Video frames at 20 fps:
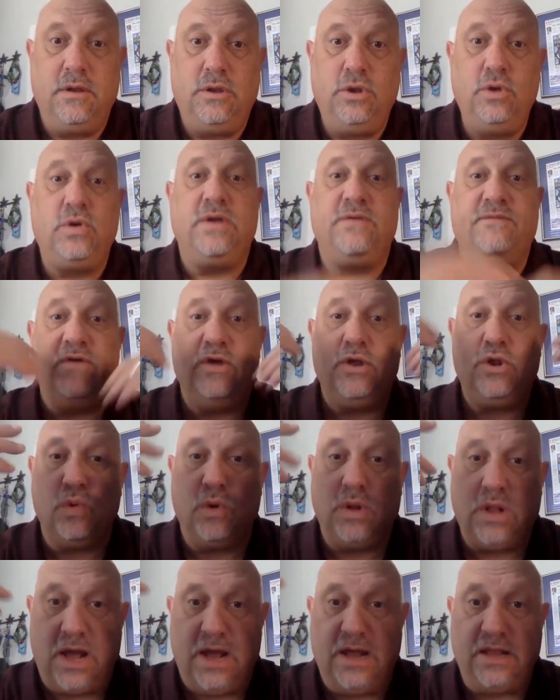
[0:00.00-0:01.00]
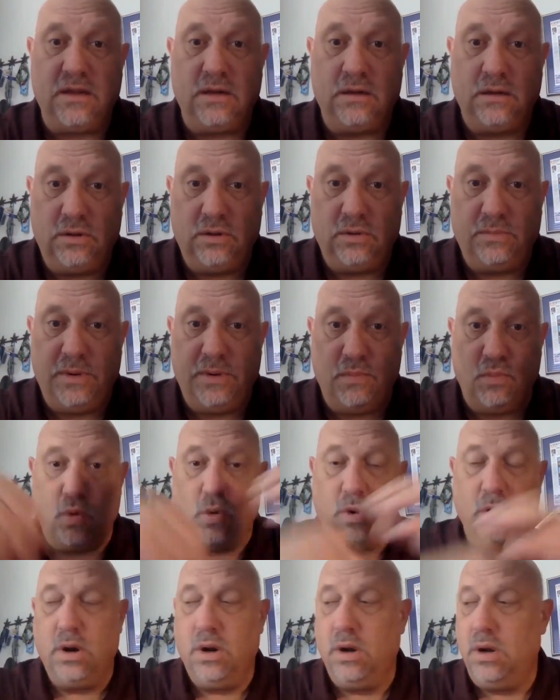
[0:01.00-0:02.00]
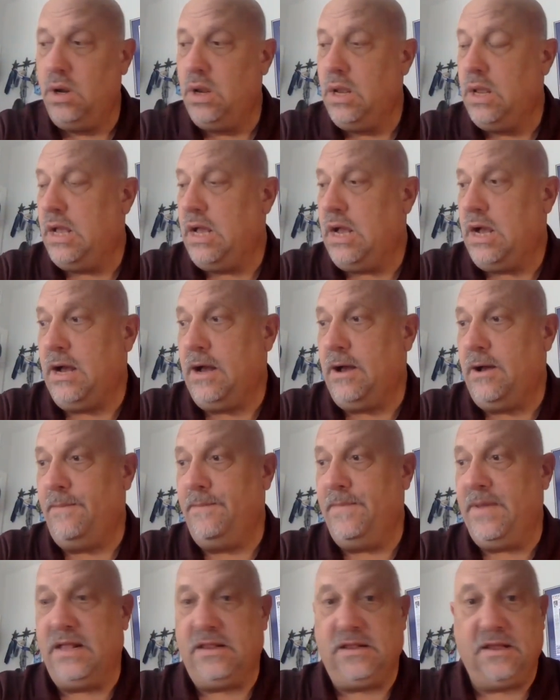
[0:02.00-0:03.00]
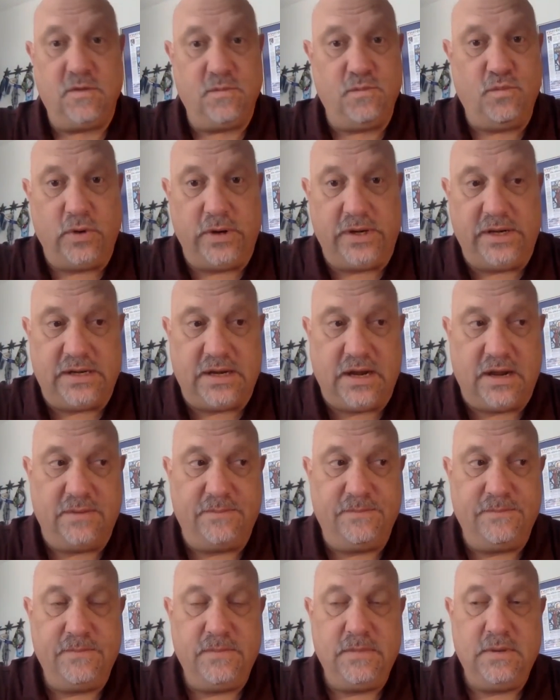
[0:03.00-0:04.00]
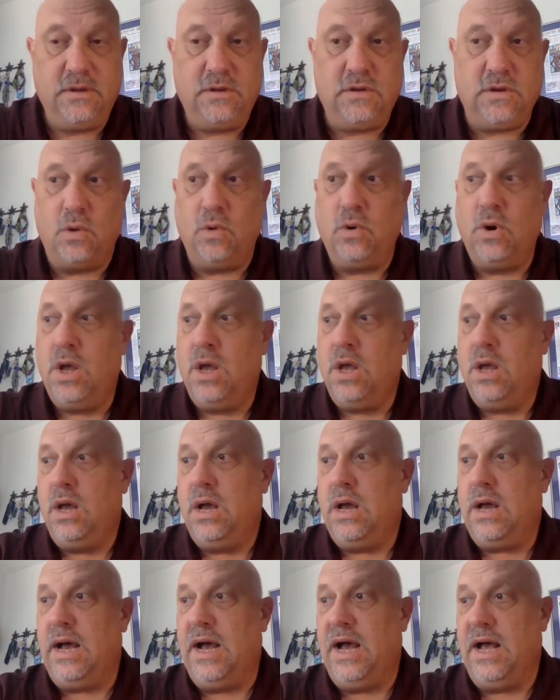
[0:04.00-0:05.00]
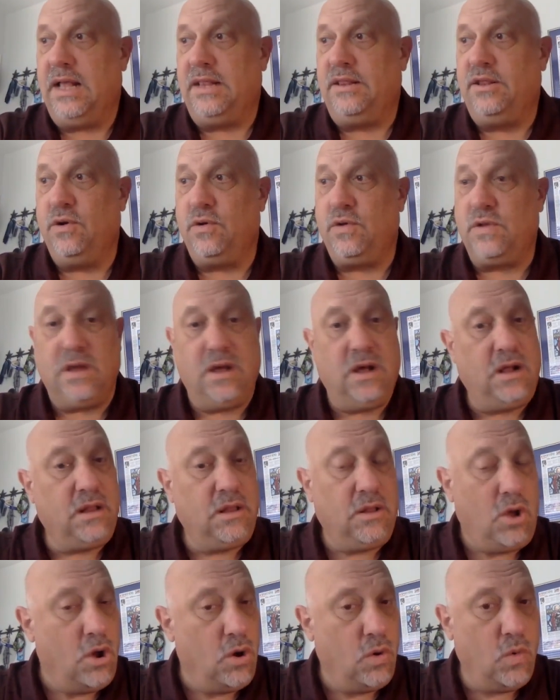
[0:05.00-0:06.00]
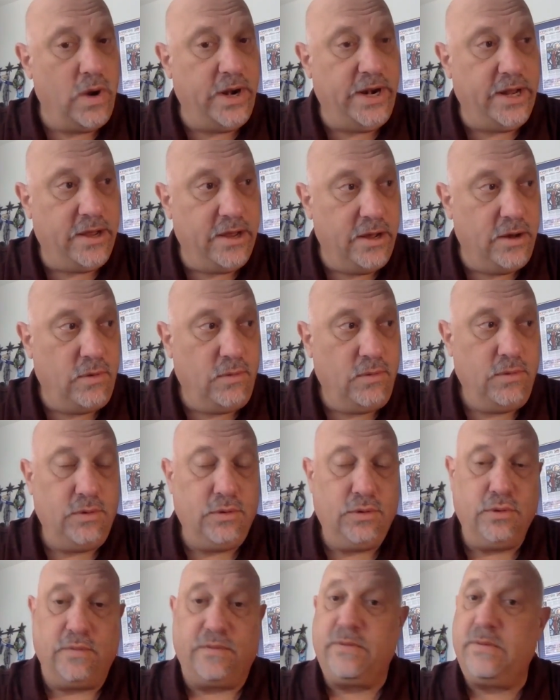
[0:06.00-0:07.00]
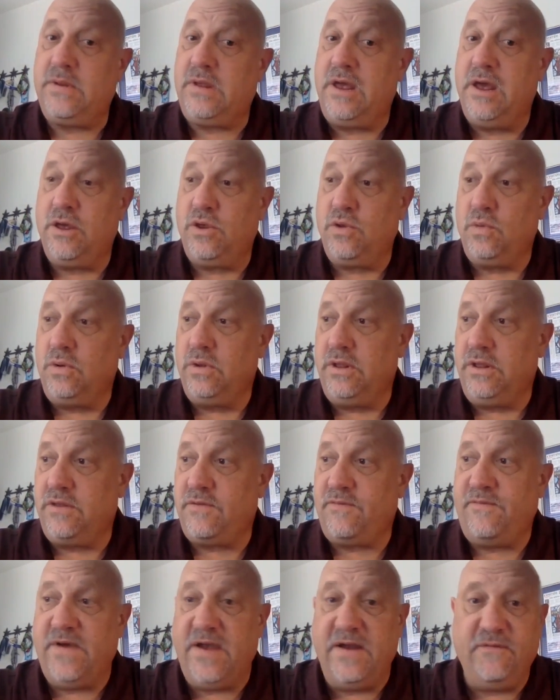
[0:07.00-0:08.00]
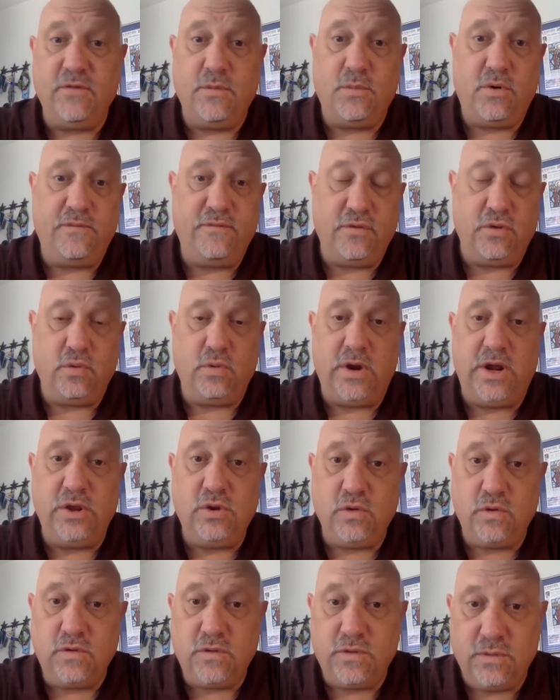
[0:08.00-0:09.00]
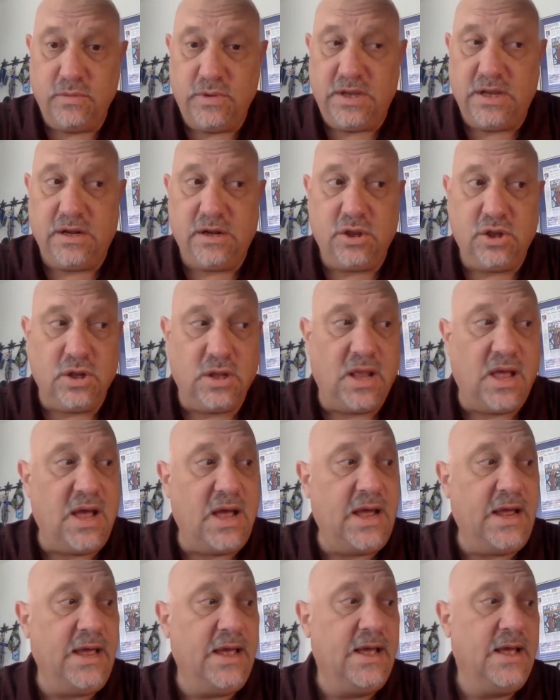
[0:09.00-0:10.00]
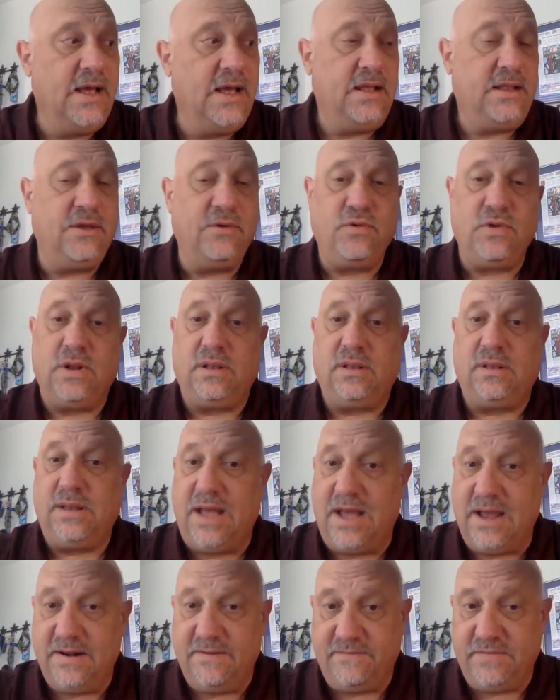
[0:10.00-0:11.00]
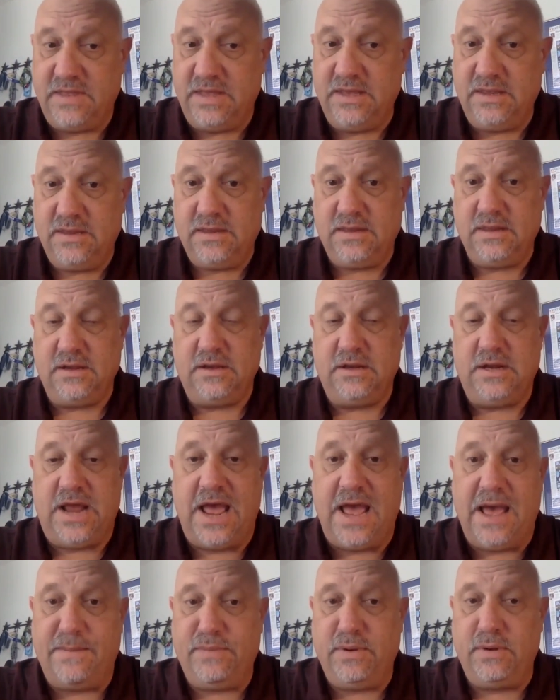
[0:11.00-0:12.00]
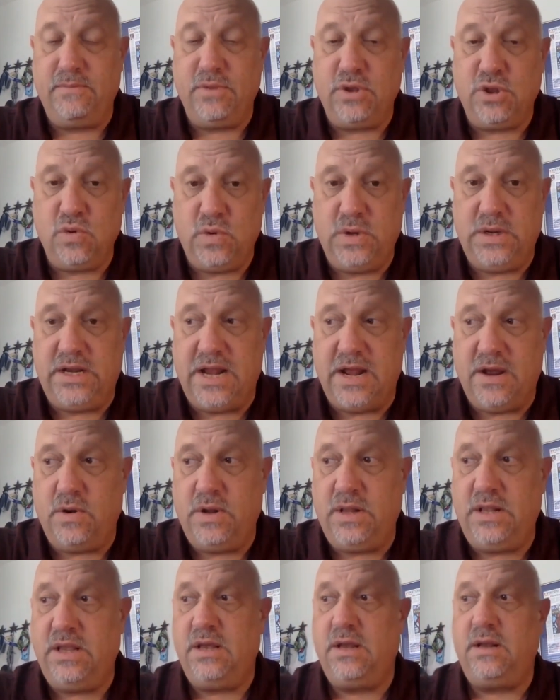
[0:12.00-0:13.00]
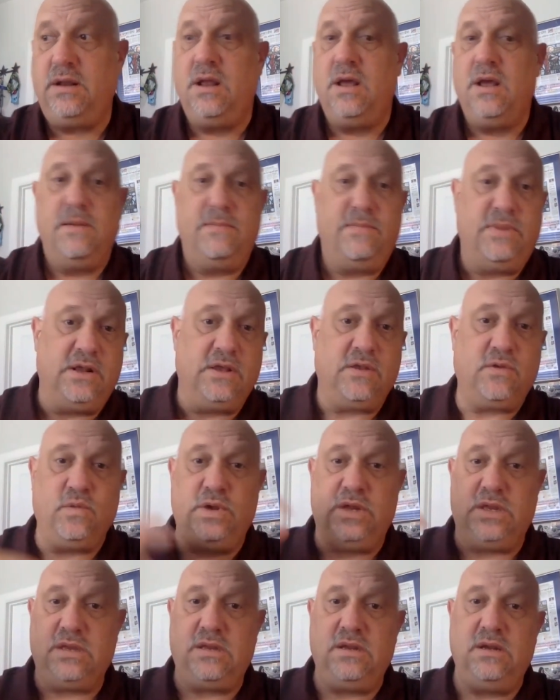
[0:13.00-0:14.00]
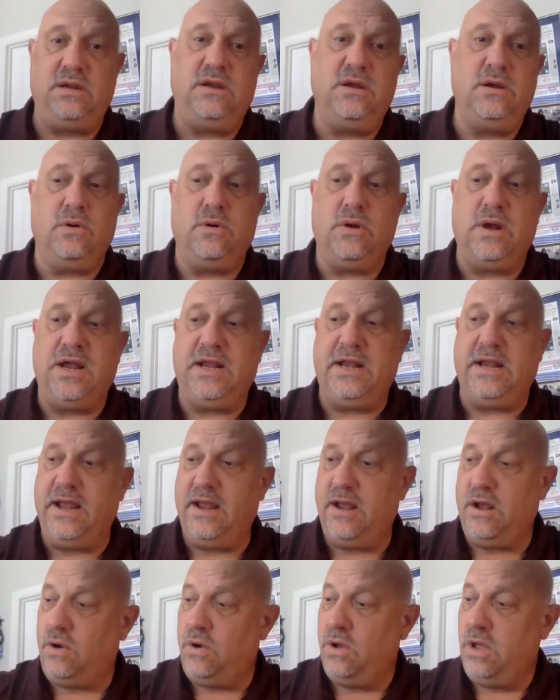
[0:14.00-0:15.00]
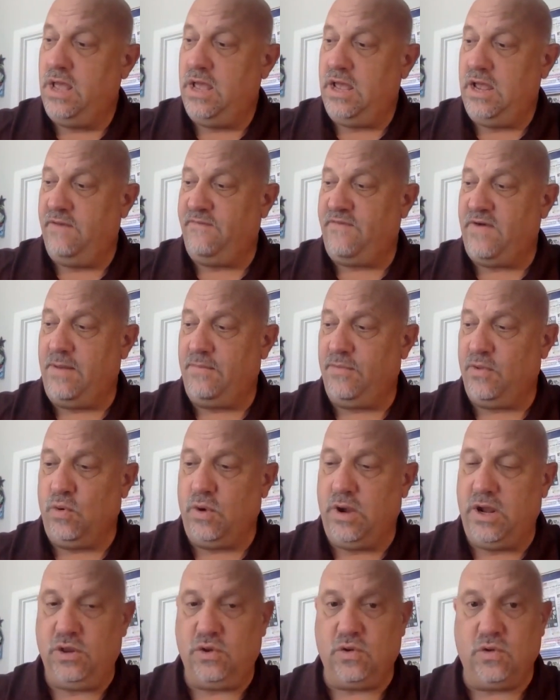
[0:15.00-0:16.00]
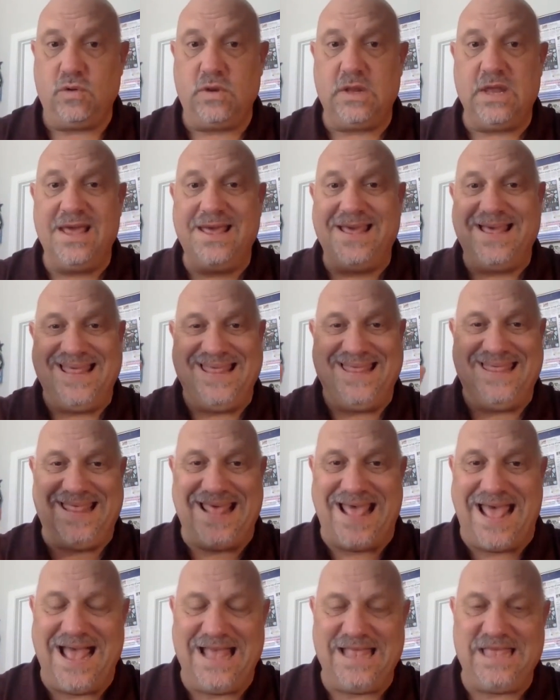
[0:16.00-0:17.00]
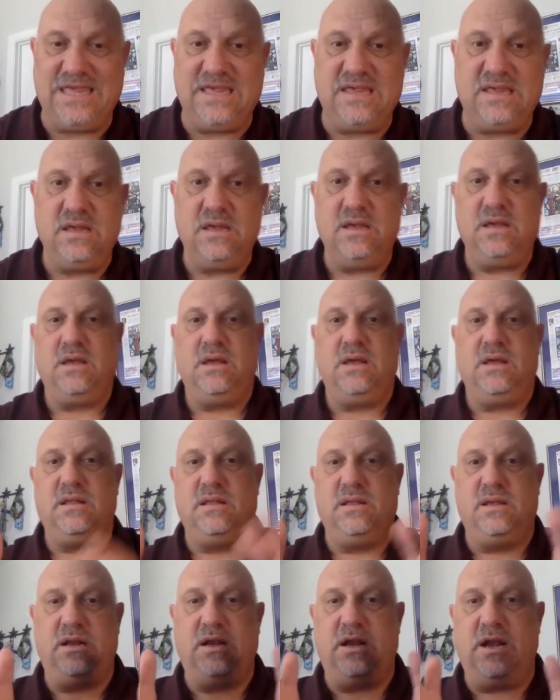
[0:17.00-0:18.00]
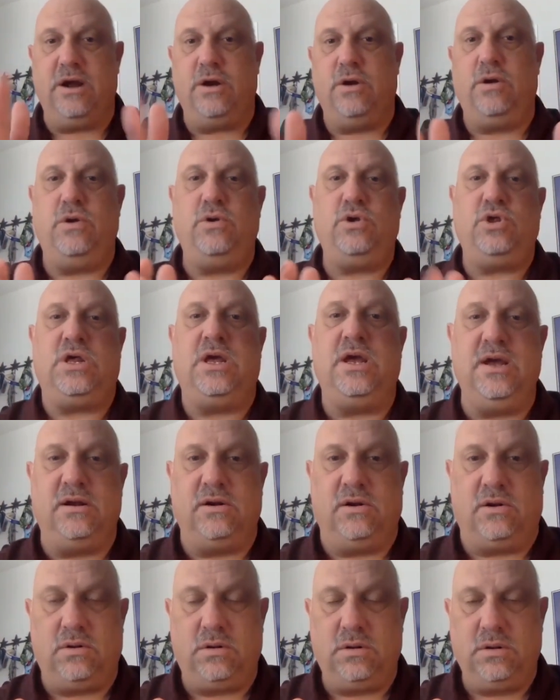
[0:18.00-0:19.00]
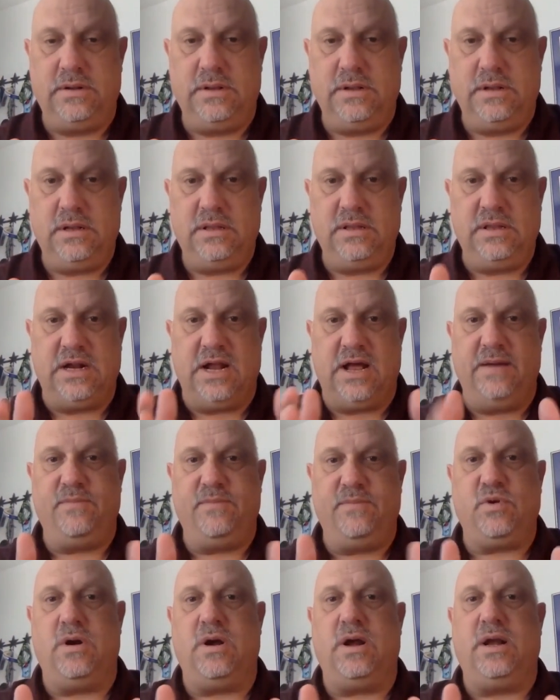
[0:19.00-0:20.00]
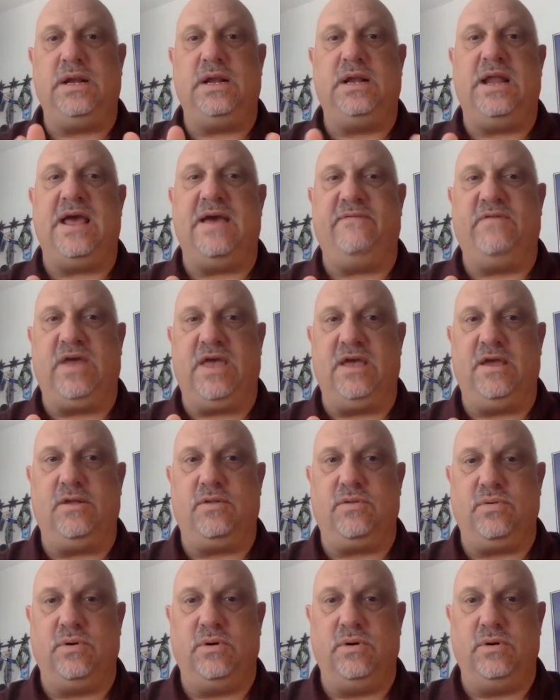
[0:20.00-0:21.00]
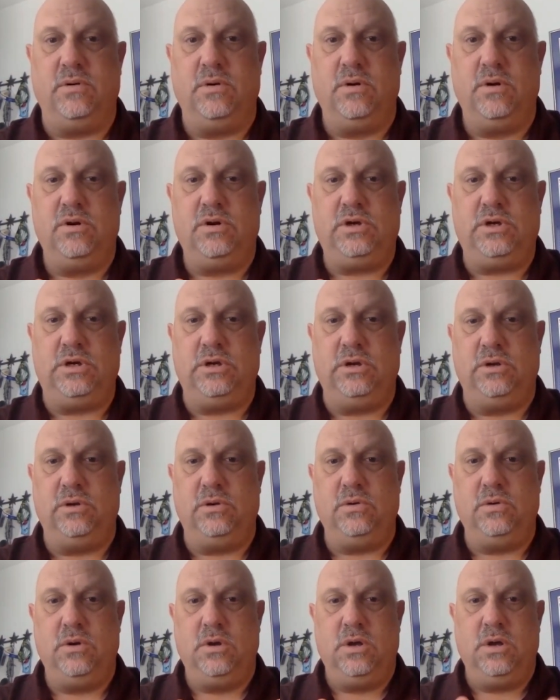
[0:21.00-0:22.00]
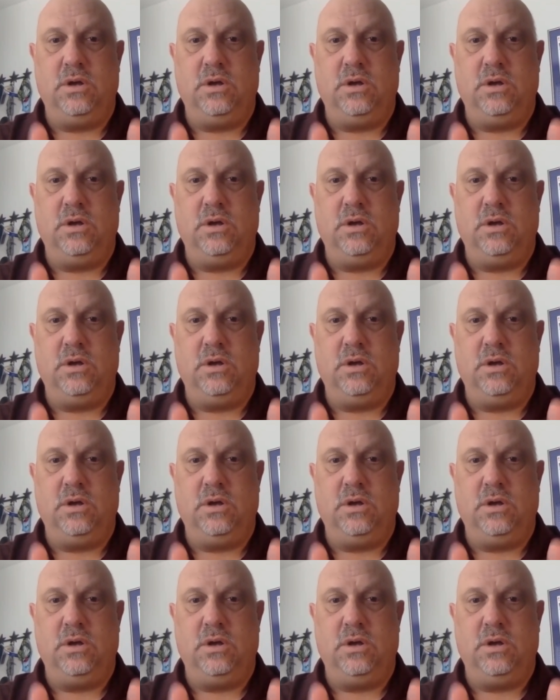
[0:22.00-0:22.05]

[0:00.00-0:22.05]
You can visualize it a little bit more at this point in time. So there's a long way to go. The schedule is favorable for the Rangers through the end of July. There's a lot of things that could happen between now and then. But as we sit here right now, if I'm the Rangers, that's the narrow channel that I'm trying to navigate through to